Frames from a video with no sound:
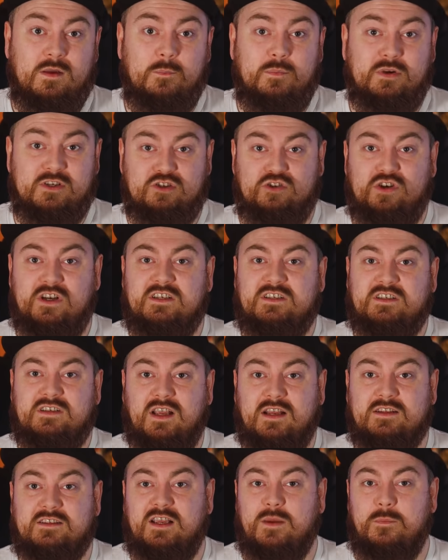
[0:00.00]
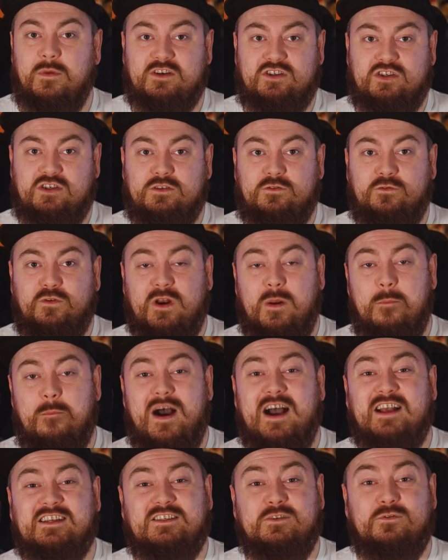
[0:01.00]
Patrice had commissioned for a
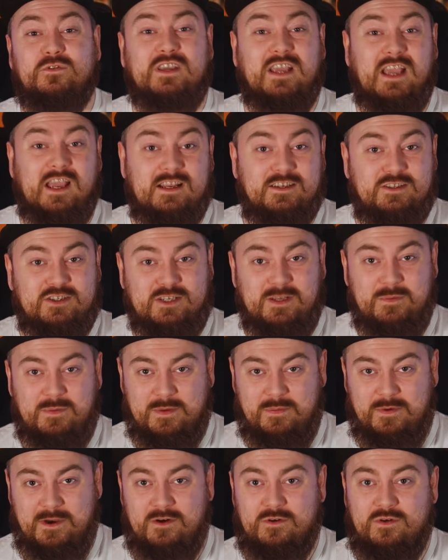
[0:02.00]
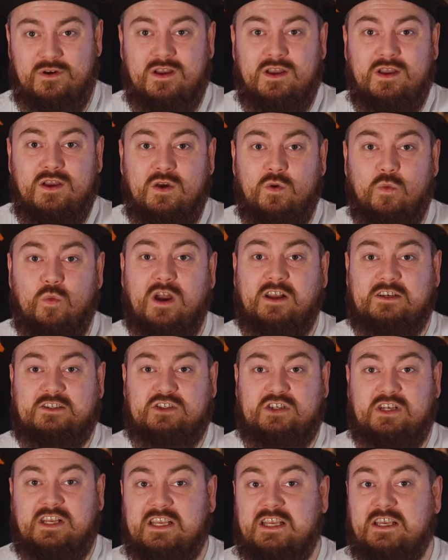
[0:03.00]
massive cage to be built, which
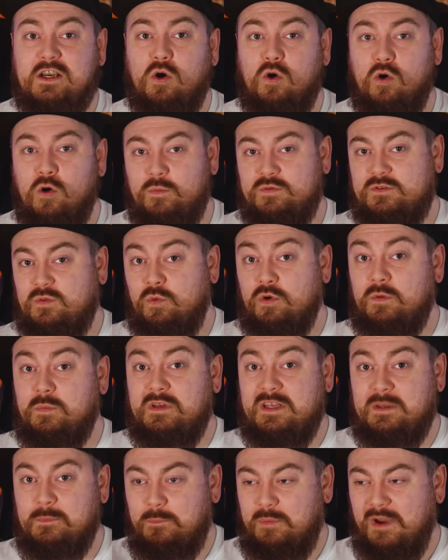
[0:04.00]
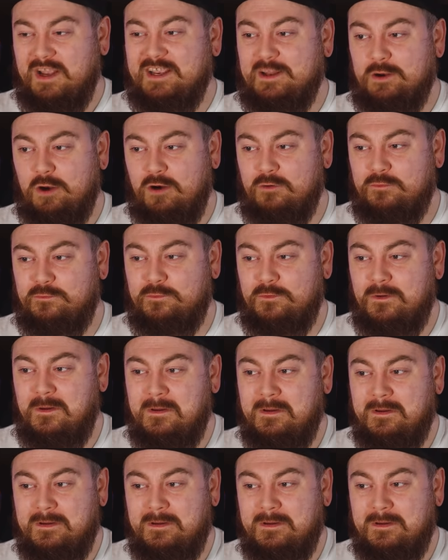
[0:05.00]
he hoped would be big enough